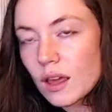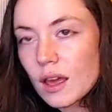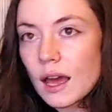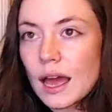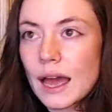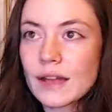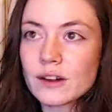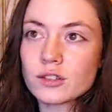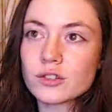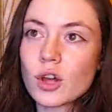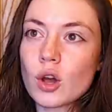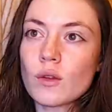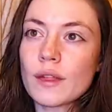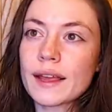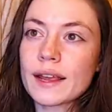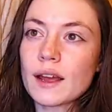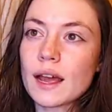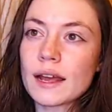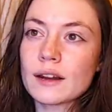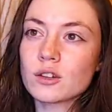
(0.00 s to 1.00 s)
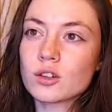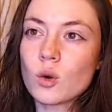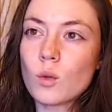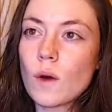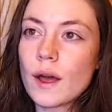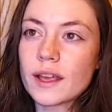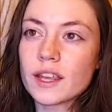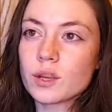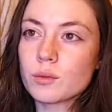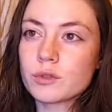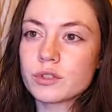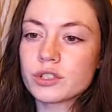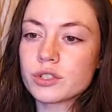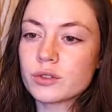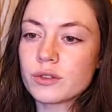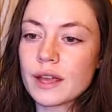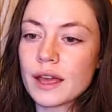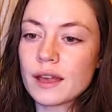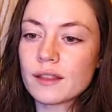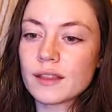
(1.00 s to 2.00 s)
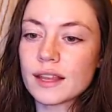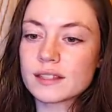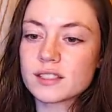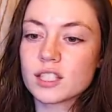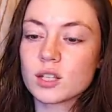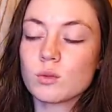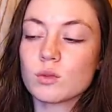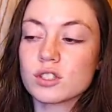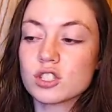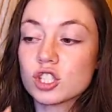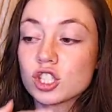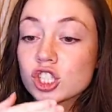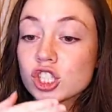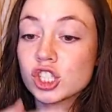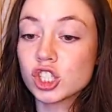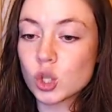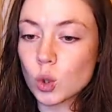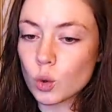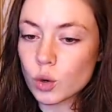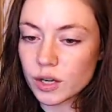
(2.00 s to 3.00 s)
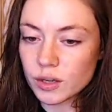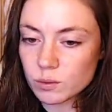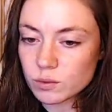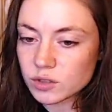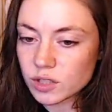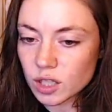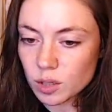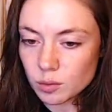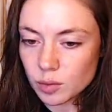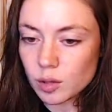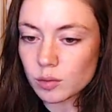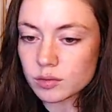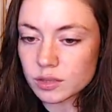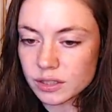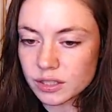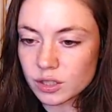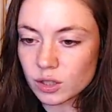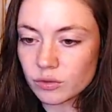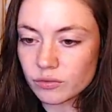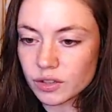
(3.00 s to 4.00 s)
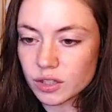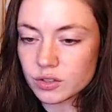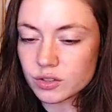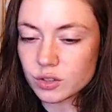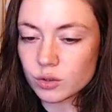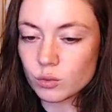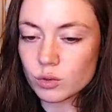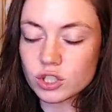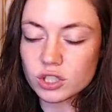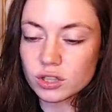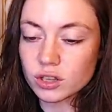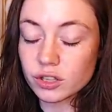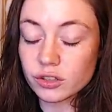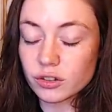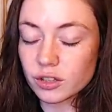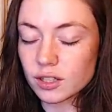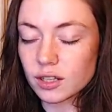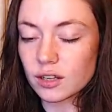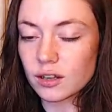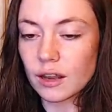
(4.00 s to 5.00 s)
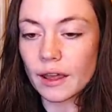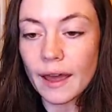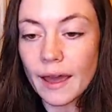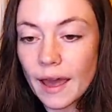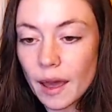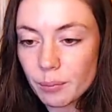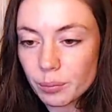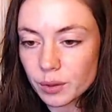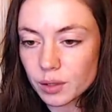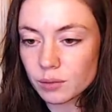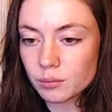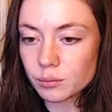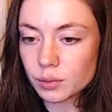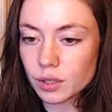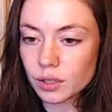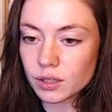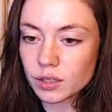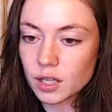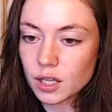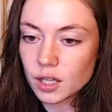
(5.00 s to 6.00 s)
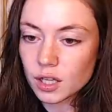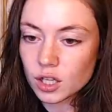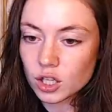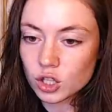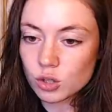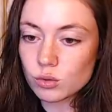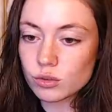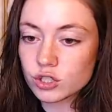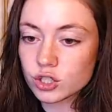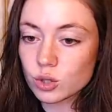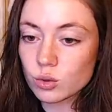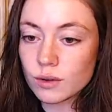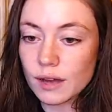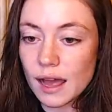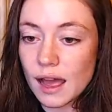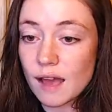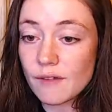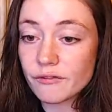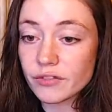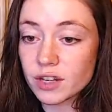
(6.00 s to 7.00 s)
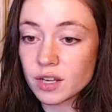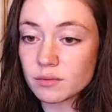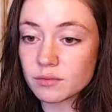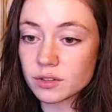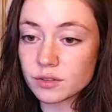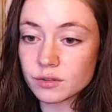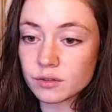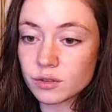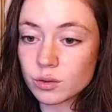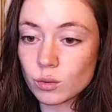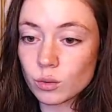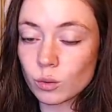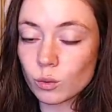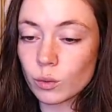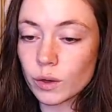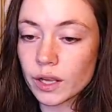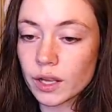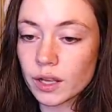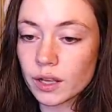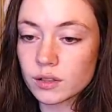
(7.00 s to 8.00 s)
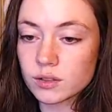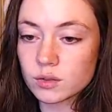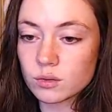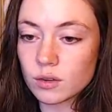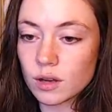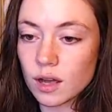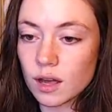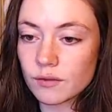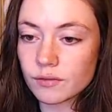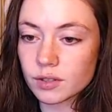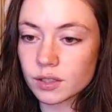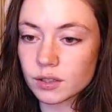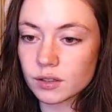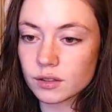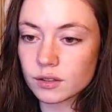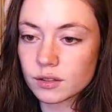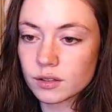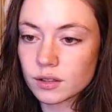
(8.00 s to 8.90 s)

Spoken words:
I don't know, like, I don't know why he would do that unless he was sure he was going to be able to kill V2, which clearly didn't happen, but you were too confident, dude. You were way too confident.